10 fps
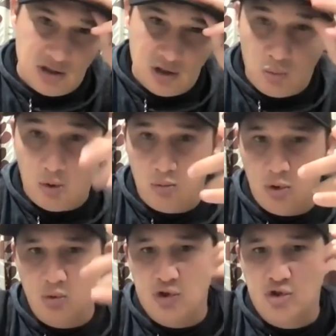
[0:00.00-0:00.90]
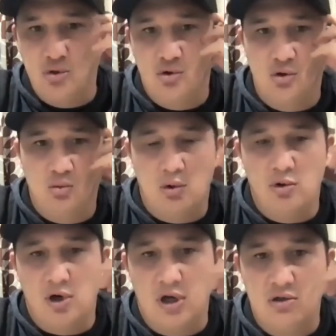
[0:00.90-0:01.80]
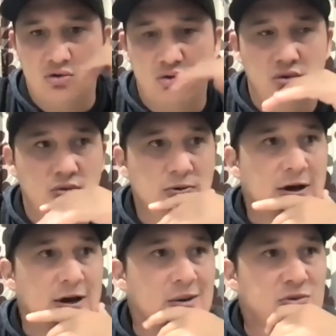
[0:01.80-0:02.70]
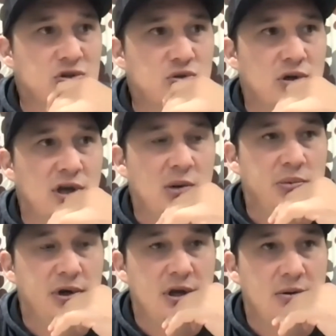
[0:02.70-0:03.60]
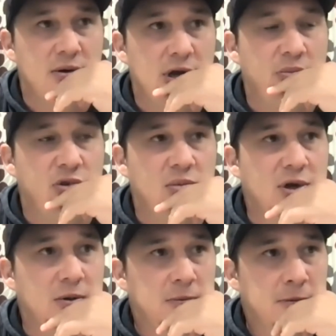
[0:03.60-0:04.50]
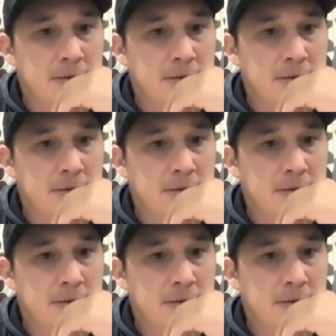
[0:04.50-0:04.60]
You know, what would you do? What would I do to sort of help them out?